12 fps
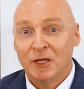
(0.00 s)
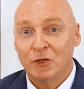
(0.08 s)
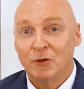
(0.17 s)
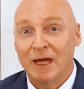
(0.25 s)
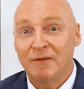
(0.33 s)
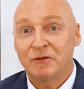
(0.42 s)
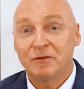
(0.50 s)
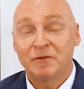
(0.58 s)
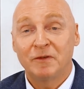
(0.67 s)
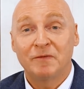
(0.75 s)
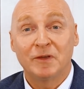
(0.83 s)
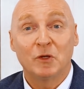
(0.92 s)
You have to
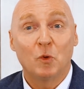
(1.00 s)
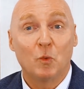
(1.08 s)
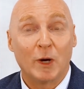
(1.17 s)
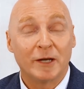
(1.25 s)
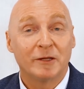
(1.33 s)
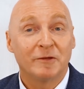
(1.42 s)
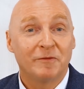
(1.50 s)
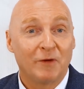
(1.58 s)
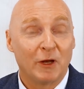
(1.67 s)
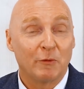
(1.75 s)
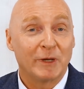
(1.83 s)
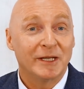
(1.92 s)
fulfill one of the
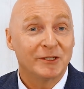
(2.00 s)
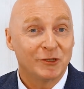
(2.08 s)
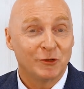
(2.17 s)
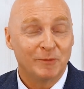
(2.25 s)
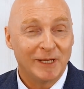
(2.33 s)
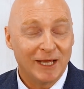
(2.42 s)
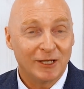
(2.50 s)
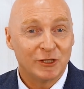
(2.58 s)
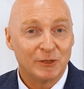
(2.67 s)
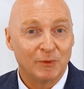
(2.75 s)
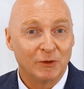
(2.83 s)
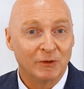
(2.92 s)
following to be
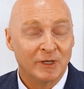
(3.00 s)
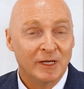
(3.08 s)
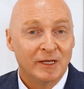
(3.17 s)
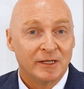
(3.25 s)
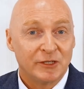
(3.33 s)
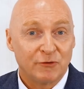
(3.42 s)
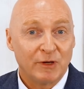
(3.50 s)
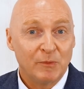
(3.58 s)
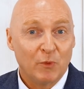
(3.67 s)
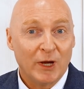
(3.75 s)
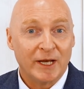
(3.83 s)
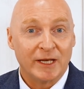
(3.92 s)
eligible.
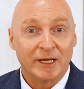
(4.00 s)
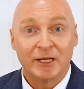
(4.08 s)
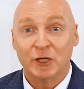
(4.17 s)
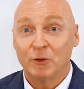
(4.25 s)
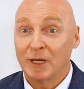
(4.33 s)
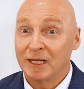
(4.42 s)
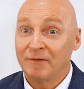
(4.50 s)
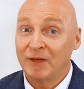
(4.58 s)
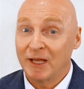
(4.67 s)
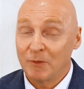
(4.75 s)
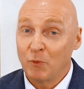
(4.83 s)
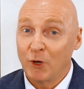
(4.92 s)
Stream 1, you are
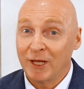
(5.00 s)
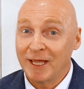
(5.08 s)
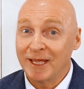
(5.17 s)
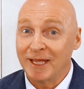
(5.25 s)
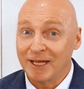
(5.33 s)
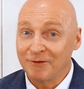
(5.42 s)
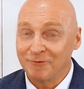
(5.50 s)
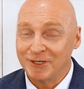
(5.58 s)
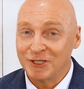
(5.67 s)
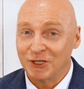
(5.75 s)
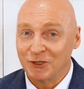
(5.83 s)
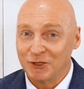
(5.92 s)
living and working in
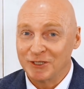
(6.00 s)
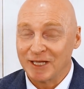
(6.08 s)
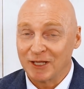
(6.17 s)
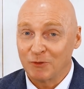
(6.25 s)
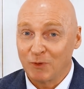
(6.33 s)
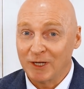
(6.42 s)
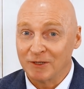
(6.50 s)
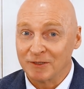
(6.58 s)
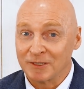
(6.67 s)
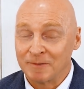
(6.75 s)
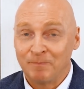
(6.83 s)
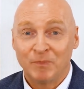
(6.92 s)
regional New South
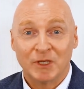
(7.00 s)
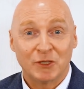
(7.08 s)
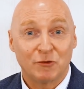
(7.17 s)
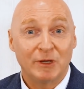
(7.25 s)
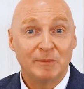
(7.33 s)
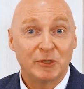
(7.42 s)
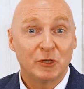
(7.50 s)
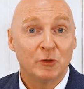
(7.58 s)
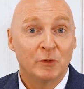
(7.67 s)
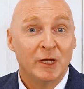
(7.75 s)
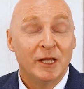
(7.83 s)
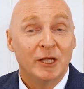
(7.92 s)
Wales. Stream
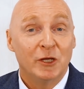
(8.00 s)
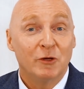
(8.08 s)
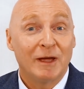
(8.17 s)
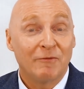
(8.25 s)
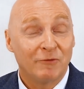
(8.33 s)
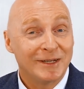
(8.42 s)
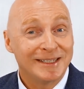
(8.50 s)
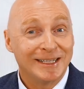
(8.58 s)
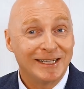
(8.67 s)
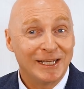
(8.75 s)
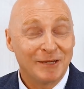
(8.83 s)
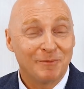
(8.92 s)
2, you have
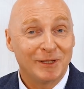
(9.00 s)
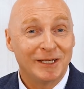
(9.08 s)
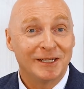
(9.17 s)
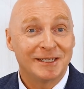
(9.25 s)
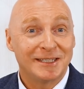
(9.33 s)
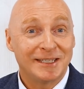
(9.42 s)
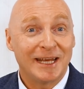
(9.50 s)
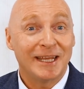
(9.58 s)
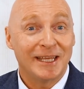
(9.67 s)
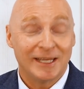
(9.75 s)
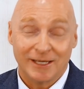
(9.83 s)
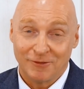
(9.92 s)
recently completed
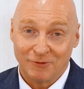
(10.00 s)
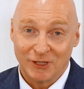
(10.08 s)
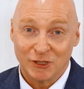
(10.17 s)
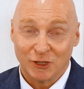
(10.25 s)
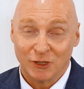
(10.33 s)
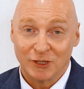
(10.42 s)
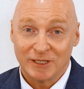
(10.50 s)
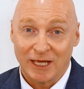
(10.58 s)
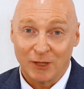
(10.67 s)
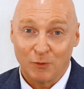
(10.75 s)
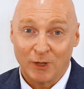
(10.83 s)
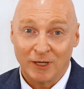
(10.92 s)
study in regional New
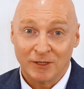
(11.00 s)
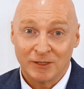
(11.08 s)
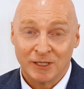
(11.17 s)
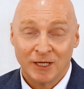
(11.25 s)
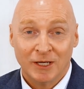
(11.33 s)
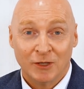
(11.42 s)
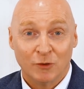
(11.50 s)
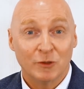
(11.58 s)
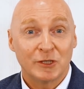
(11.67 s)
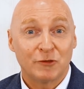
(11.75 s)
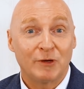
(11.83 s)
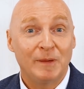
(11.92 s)
South Wales. Or
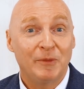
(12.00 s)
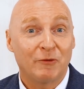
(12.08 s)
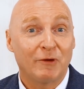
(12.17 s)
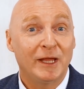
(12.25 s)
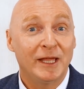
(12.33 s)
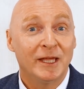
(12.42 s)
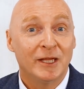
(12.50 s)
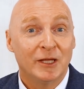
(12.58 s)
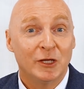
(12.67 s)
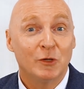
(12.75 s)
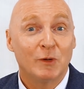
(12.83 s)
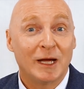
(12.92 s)
Stream 3,
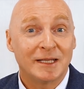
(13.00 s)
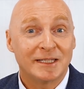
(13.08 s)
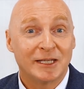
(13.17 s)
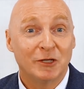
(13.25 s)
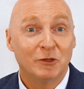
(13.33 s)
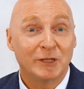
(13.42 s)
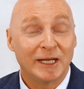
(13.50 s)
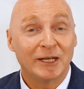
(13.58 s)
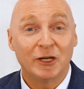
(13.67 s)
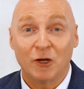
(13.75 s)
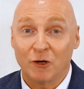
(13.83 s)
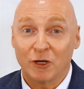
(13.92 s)
you are skilled in
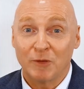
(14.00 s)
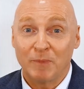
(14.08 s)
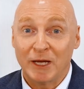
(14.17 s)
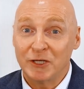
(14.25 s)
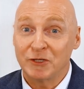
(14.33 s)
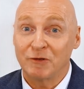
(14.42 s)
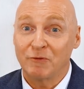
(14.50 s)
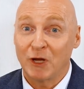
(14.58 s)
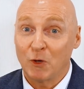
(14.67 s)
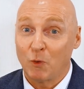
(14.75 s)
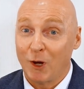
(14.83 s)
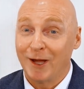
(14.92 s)
an occupation
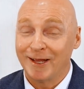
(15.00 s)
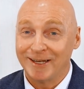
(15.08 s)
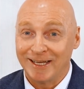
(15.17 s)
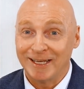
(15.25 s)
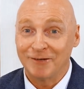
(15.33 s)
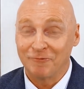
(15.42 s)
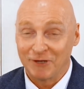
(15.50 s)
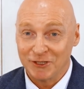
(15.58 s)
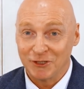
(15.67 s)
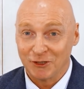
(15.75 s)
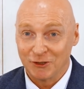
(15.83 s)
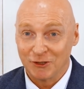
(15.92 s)
required in
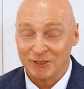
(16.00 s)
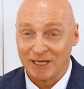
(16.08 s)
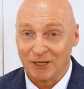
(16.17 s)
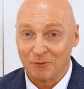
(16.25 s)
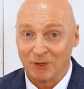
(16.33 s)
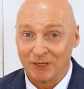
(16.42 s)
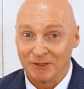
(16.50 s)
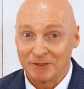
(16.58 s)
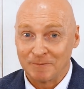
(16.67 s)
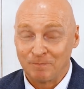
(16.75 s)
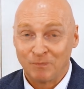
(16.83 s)
regional New South Wales.